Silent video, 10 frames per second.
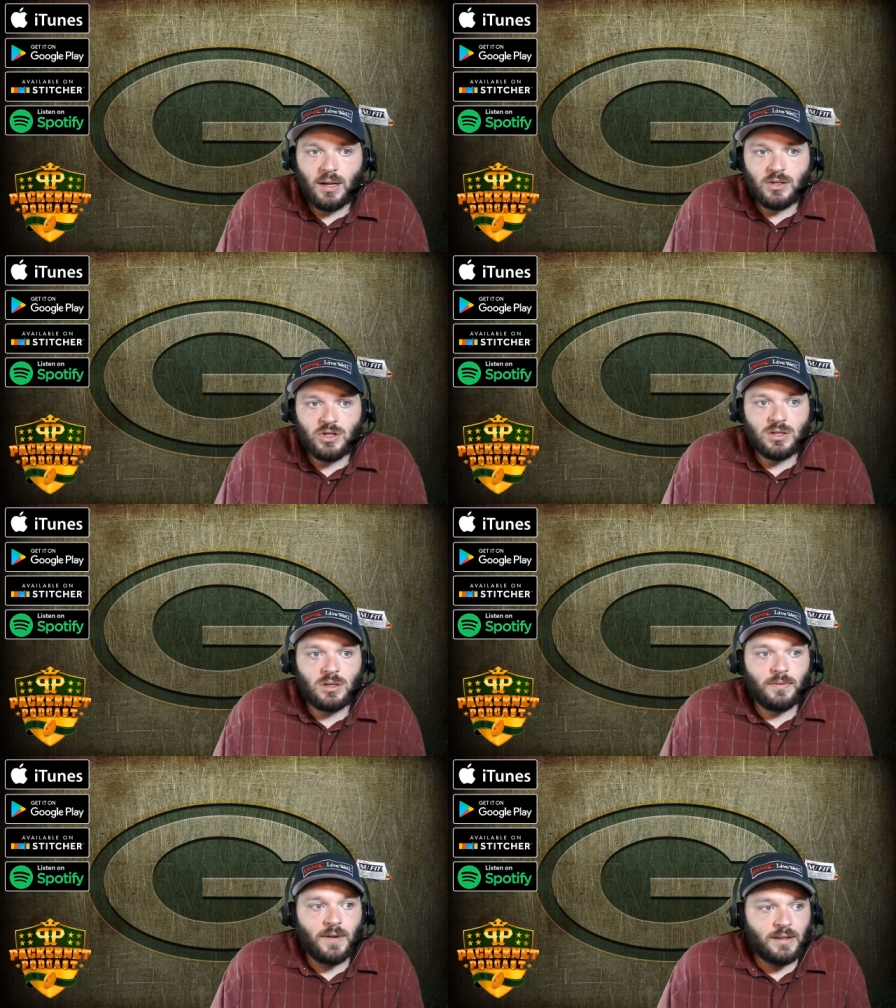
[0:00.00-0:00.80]
and just
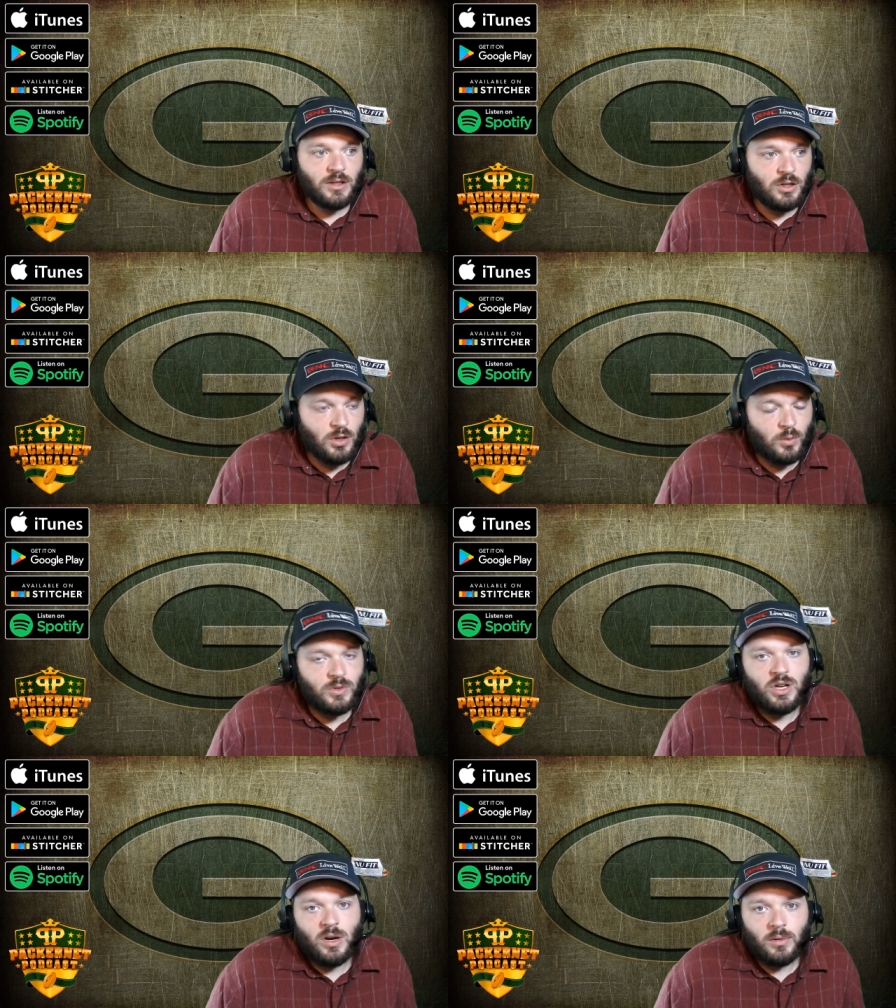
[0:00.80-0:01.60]
the fact that you
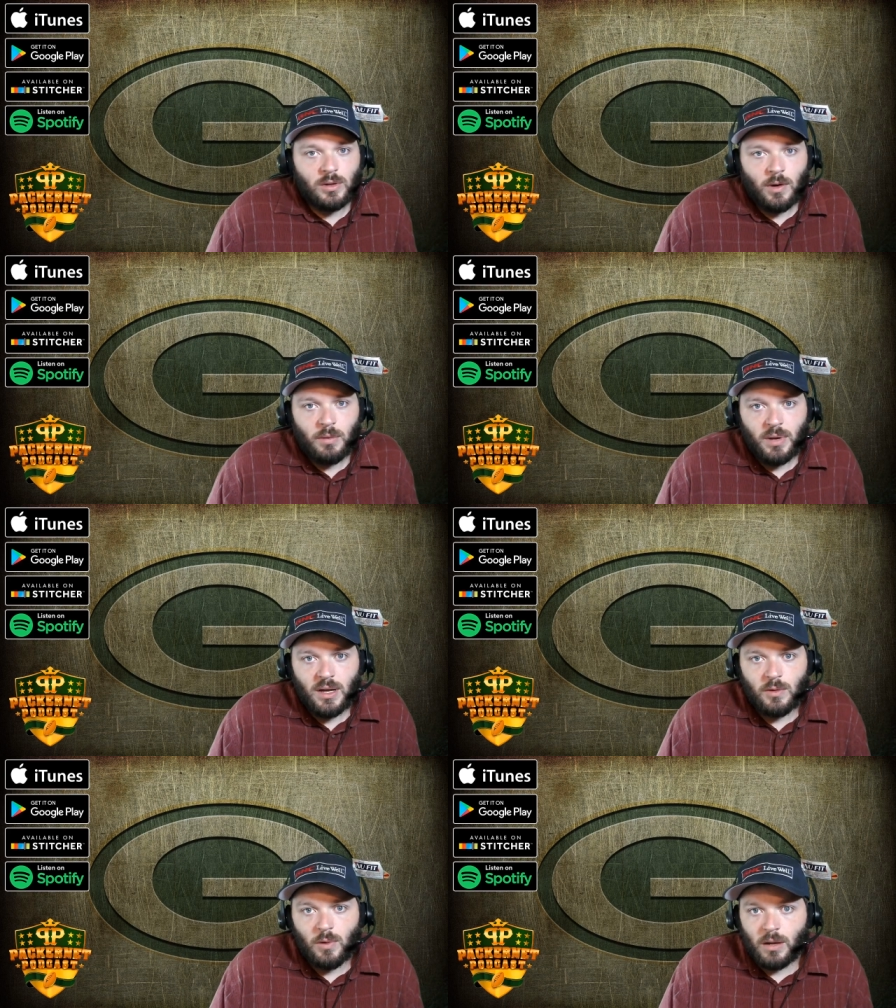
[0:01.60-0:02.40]
don't generally want to
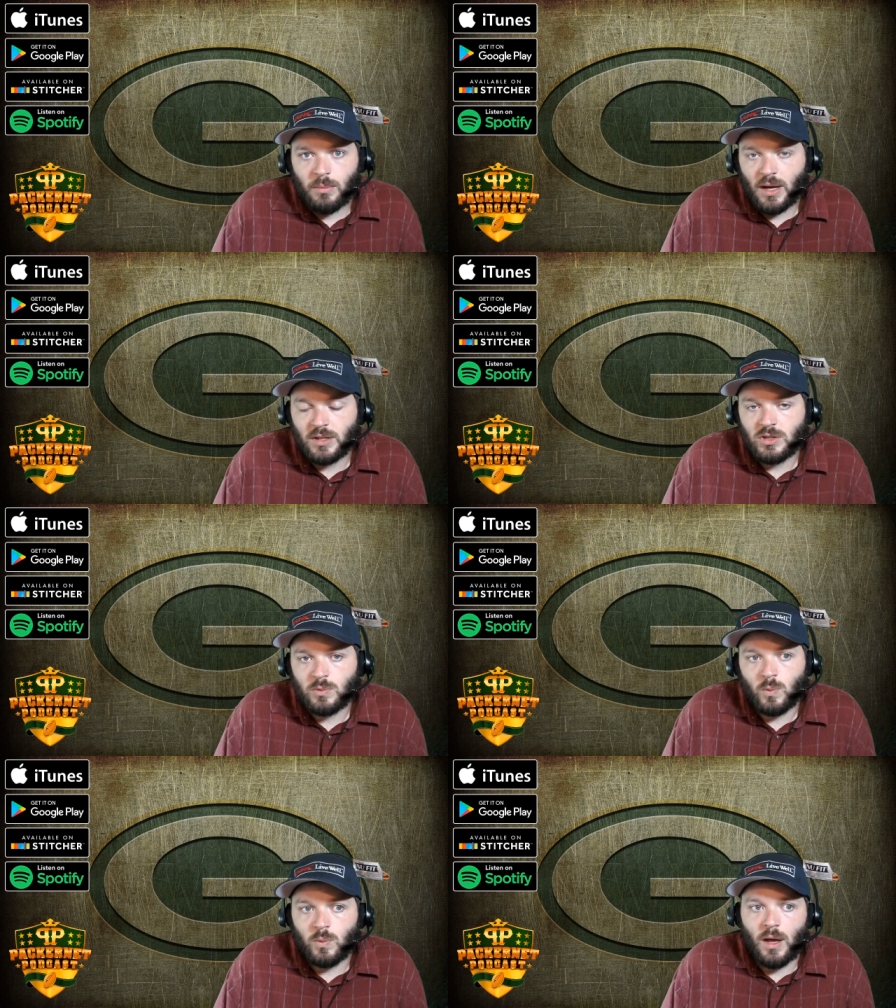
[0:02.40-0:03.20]
pay running backs
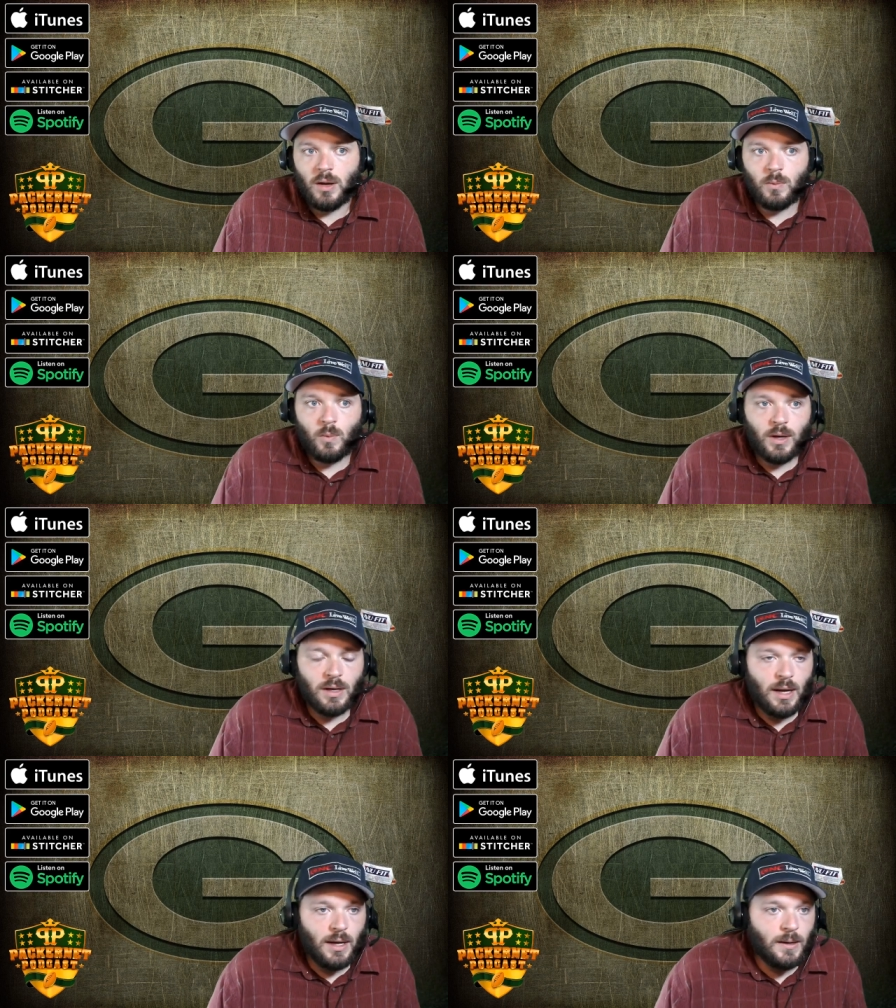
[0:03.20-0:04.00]
and
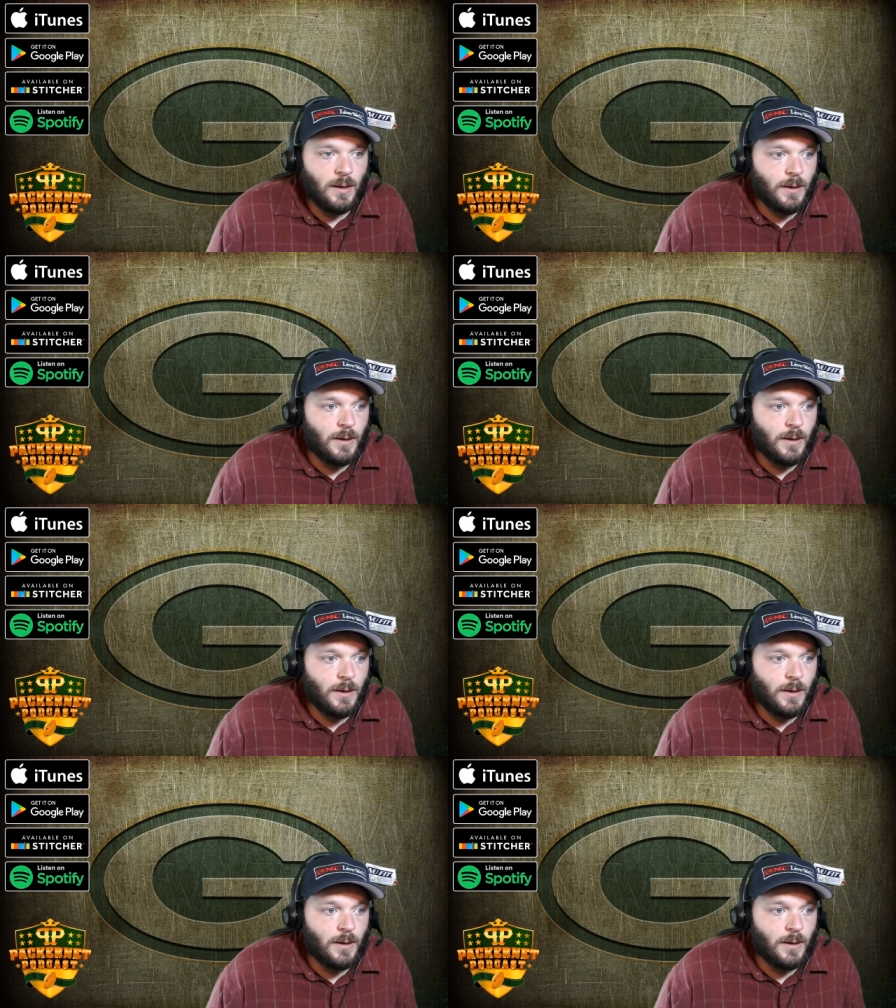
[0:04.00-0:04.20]
whatnot.